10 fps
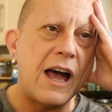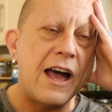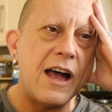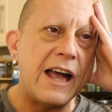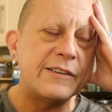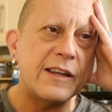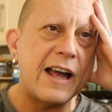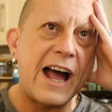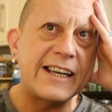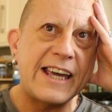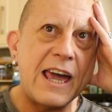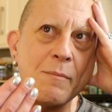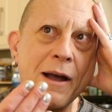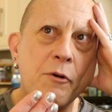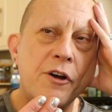I, I, I
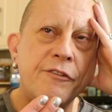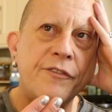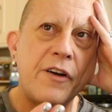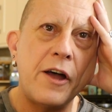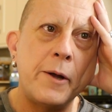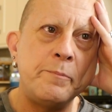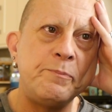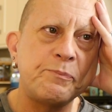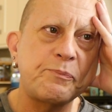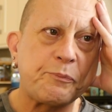came out of um,